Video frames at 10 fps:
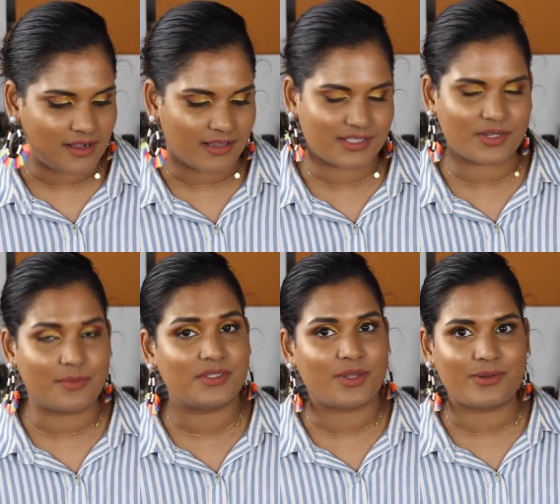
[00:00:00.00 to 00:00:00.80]
Oh, so
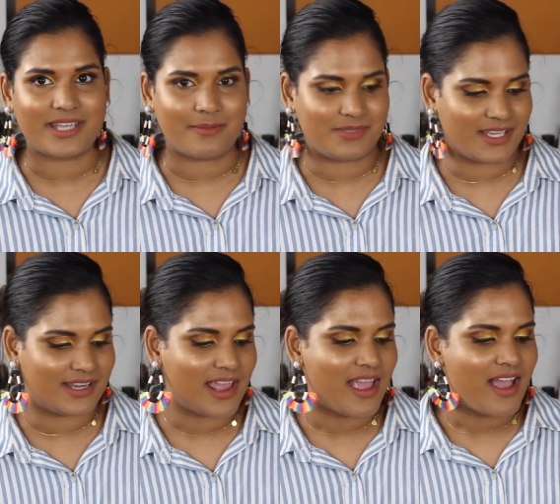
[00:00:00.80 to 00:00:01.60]
I'm so
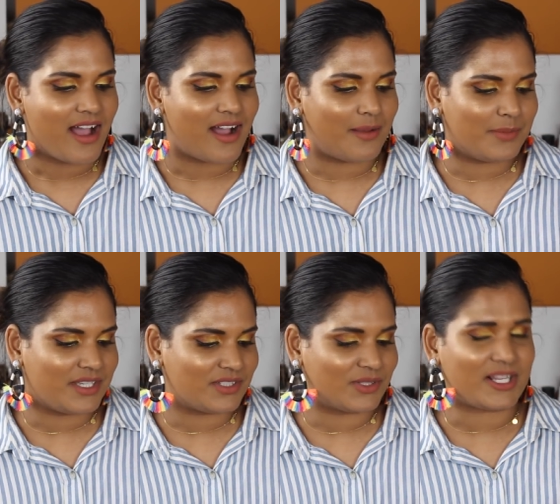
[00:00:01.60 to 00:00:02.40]
tempted um,
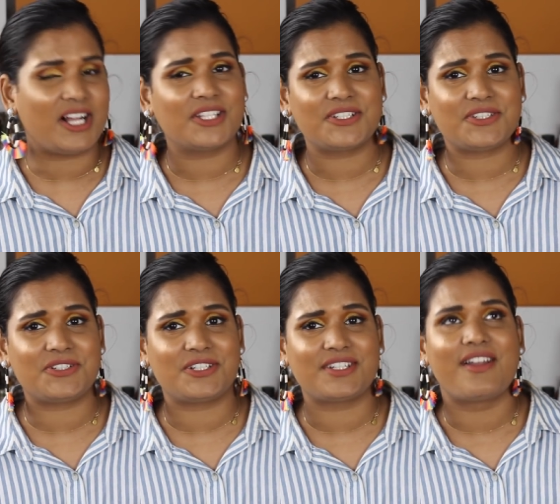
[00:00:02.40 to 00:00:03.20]
because those colors
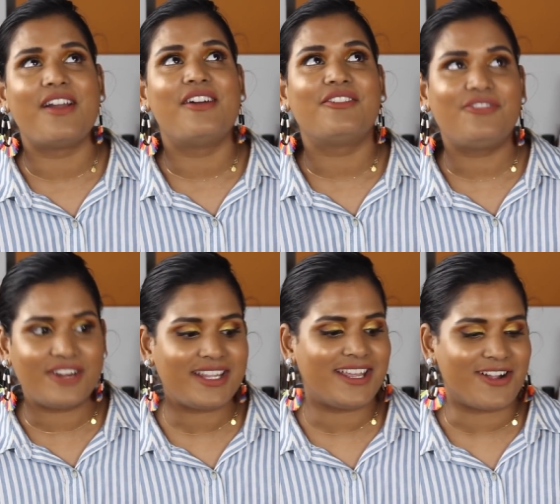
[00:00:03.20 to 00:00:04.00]
are just
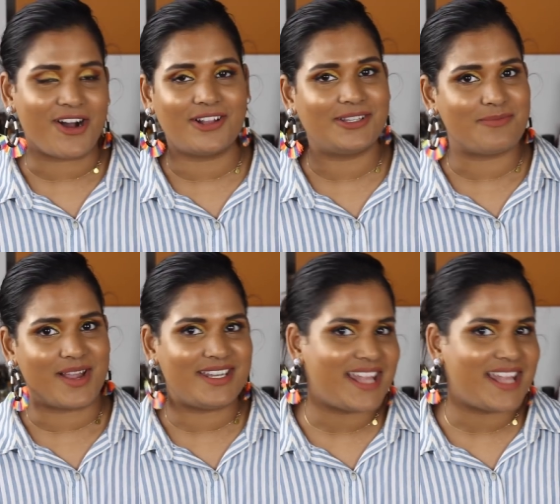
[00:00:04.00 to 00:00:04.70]
freaking calling my